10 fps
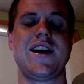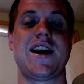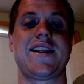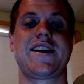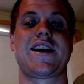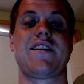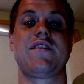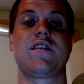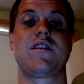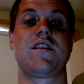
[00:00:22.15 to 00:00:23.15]
I think
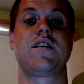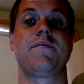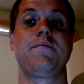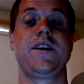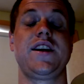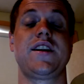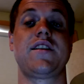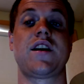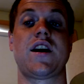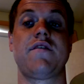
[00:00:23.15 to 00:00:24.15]
me and
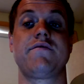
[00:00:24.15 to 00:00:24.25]
I